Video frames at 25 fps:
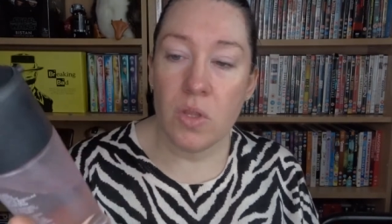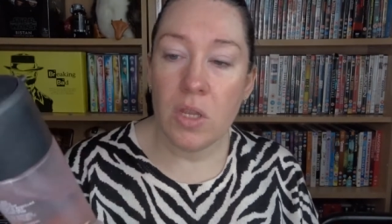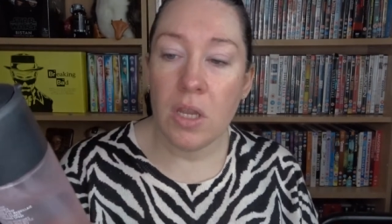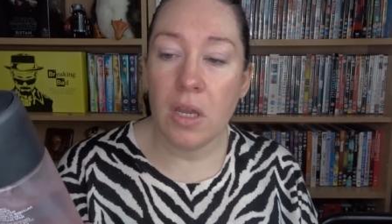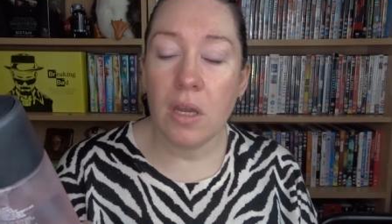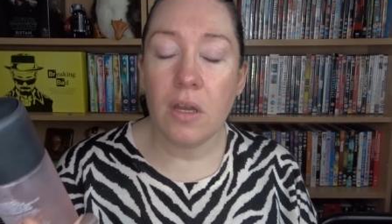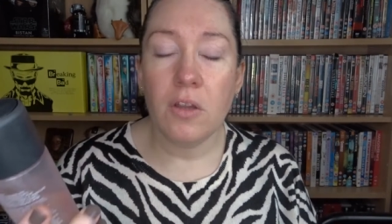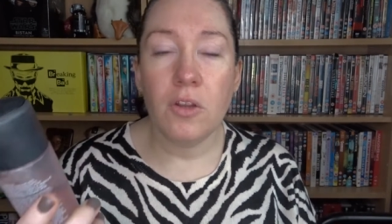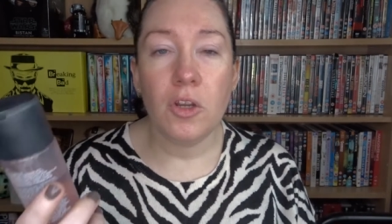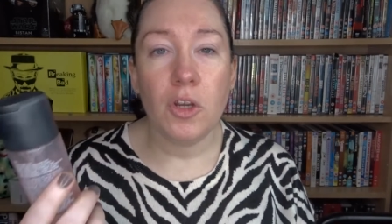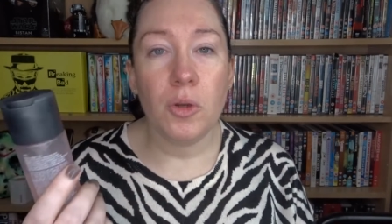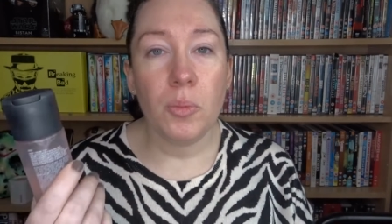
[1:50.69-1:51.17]

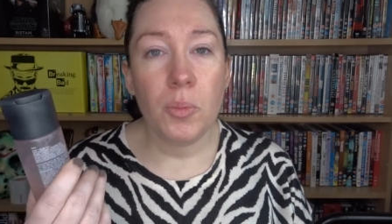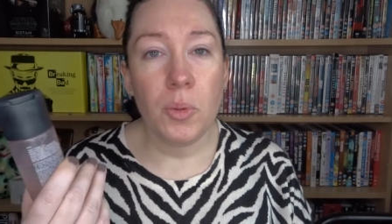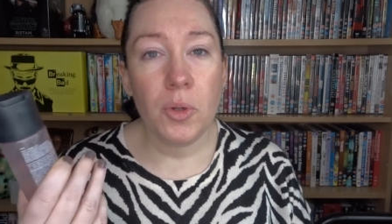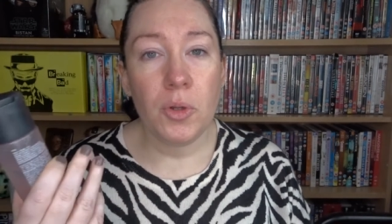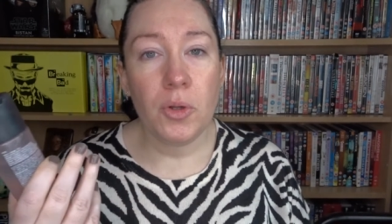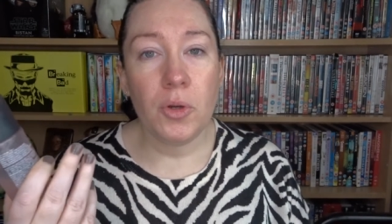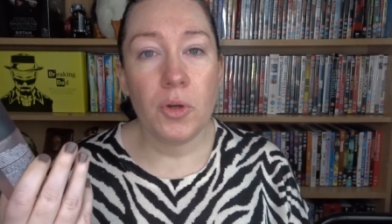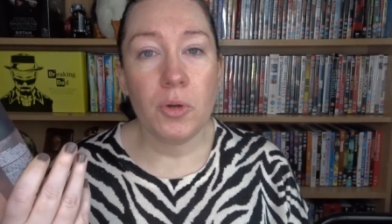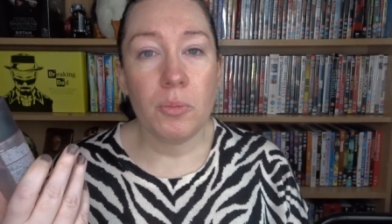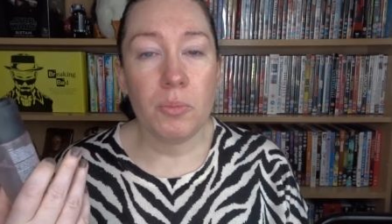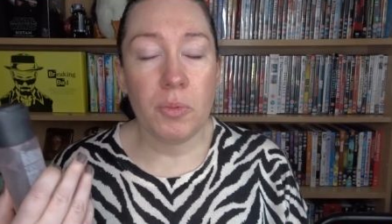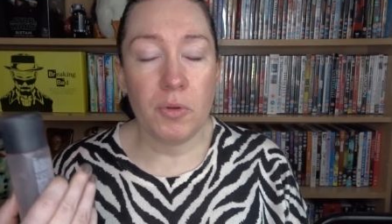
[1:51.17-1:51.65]
And you can put
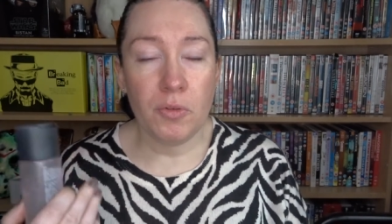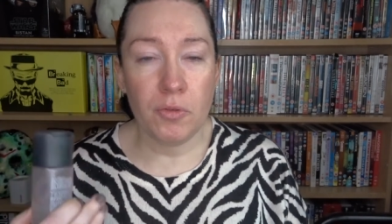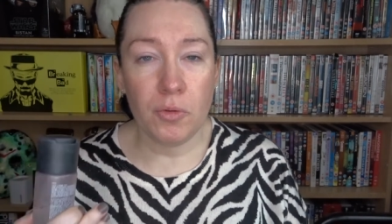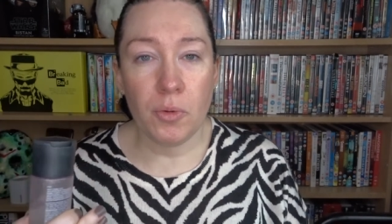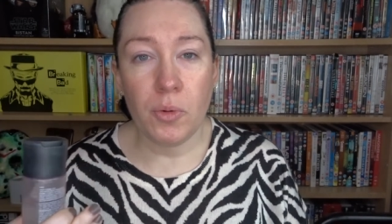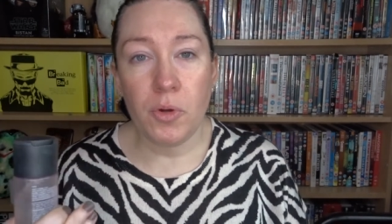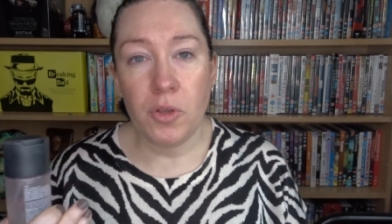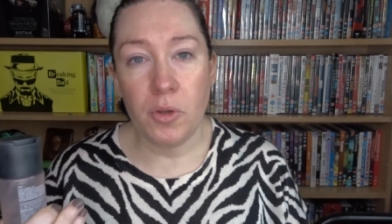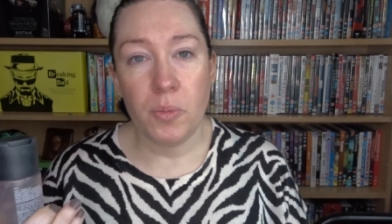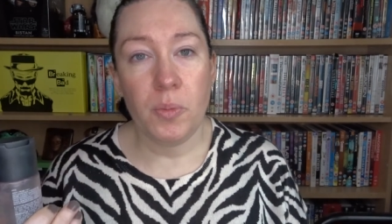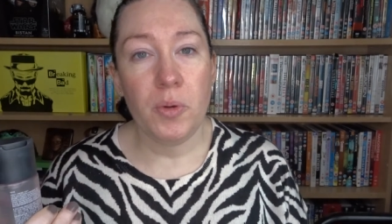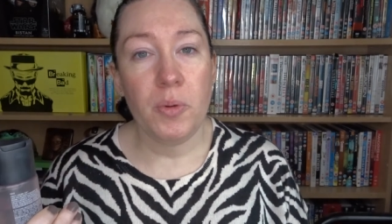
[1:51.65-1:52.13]
it on
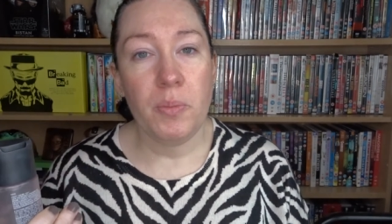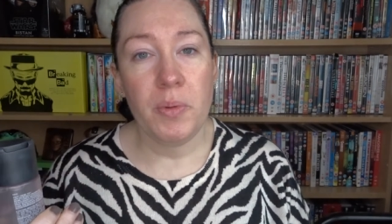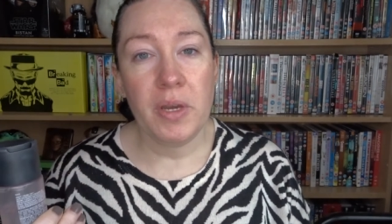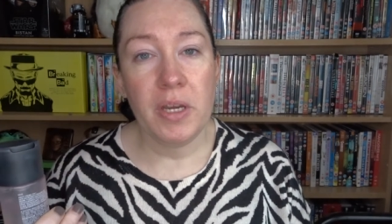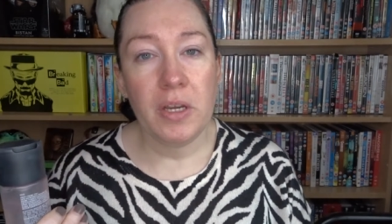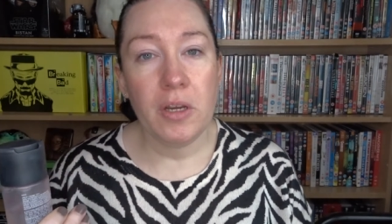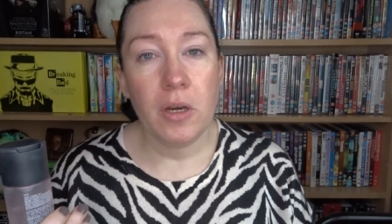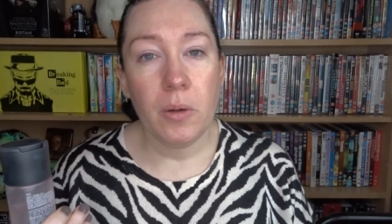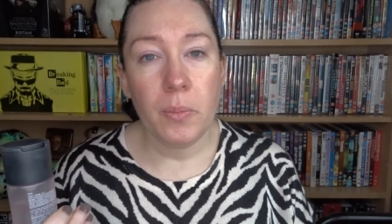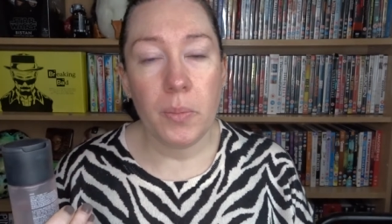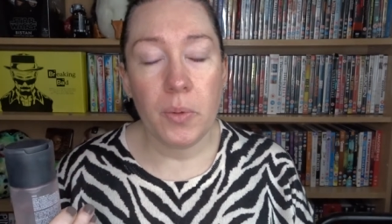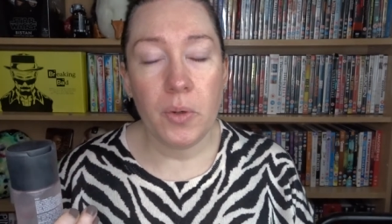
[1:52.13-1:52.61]
before you put
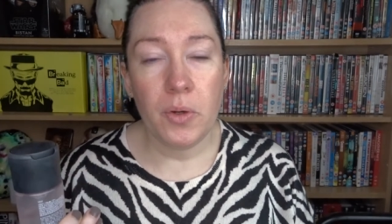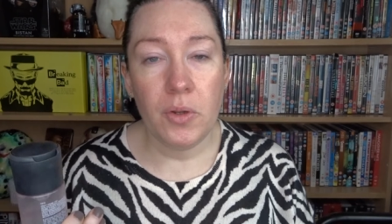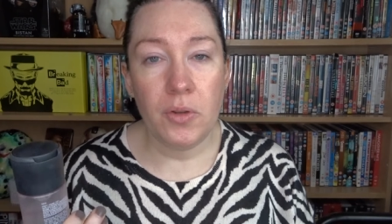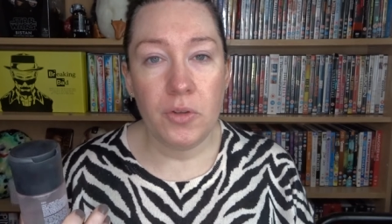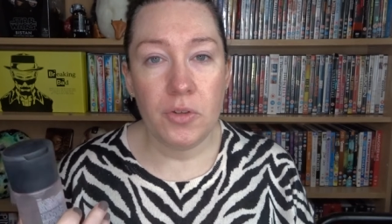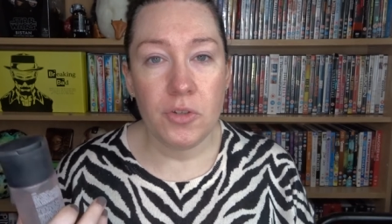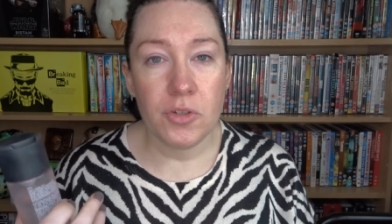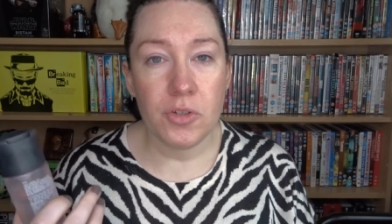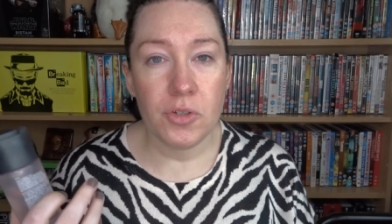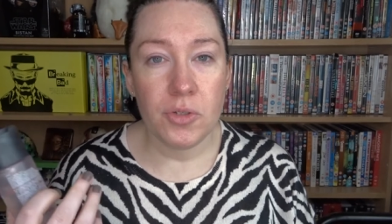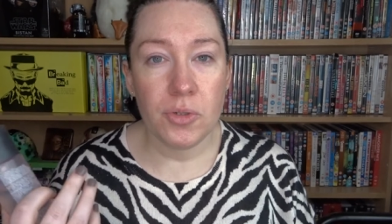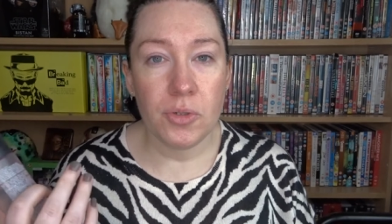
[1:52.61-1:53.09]
makeup on
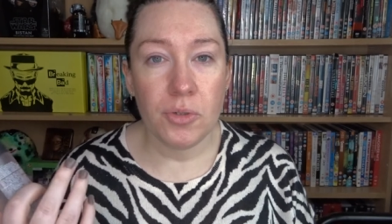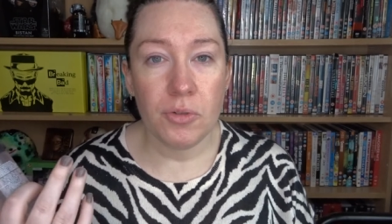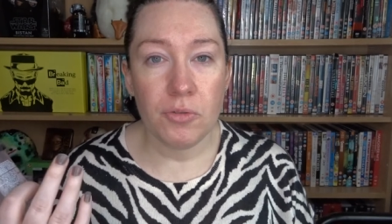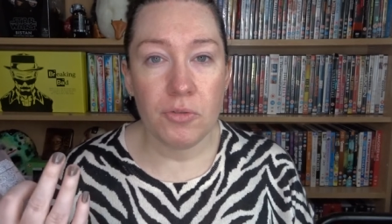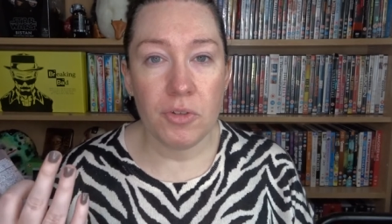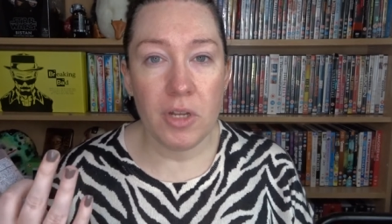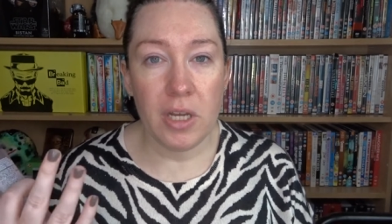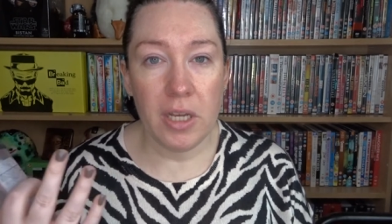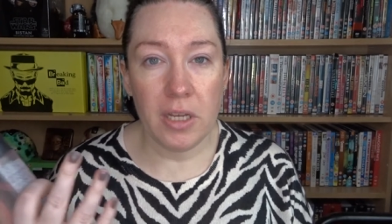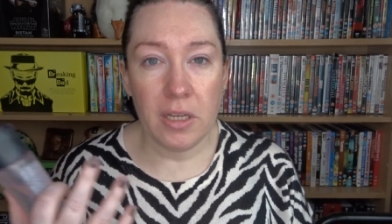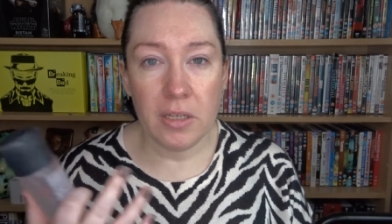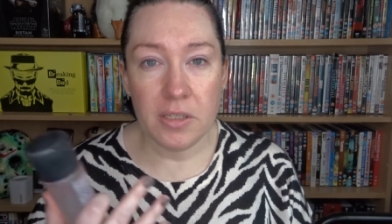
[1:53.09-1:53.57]
to sort of
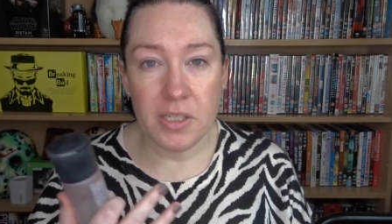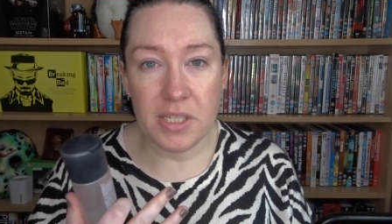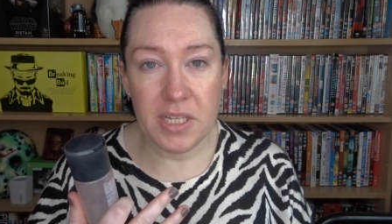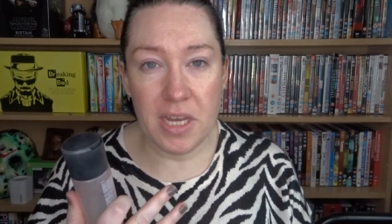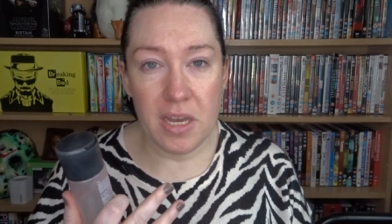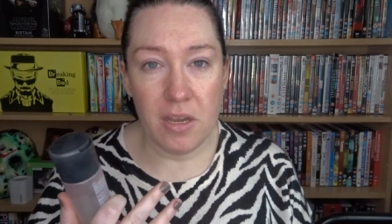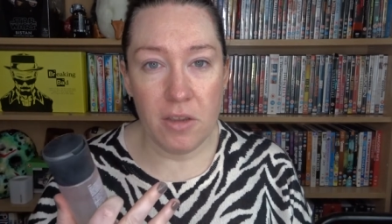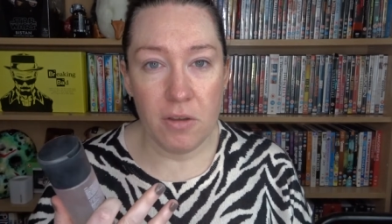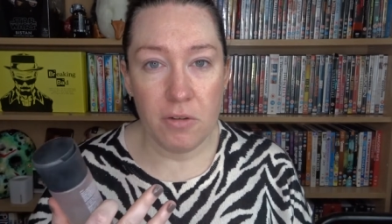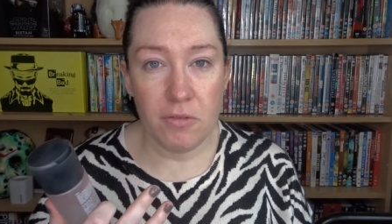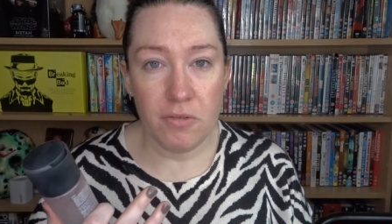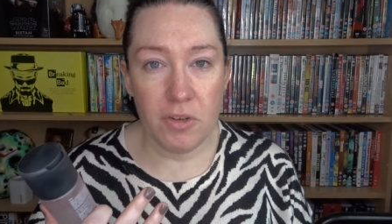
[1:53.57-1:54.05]
like
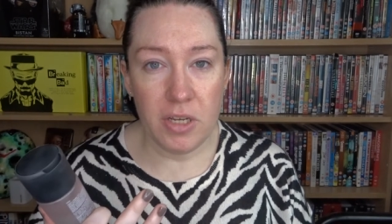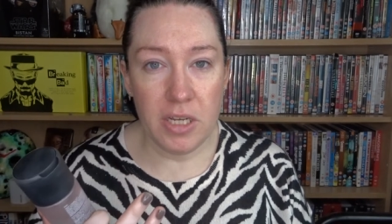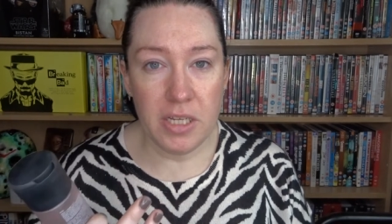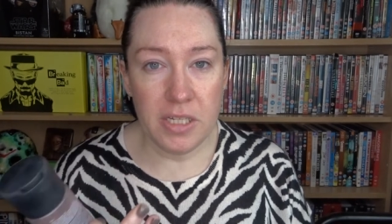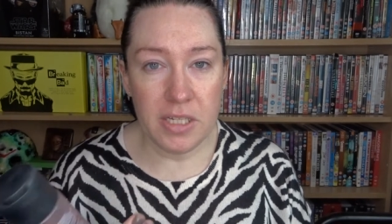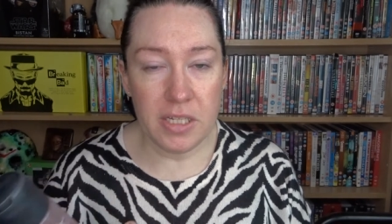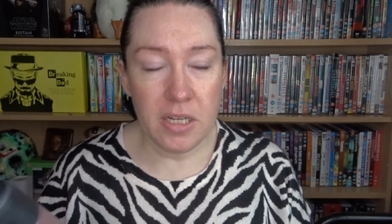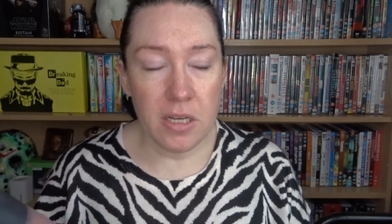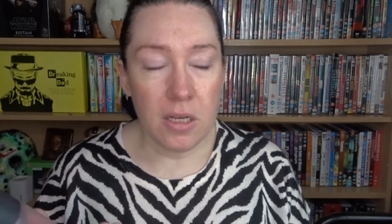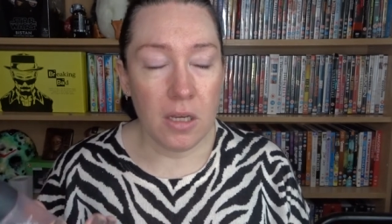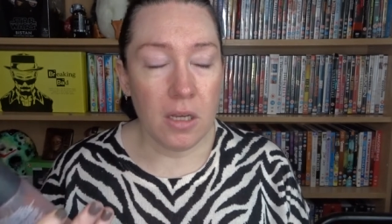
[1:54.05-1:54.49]
set your face.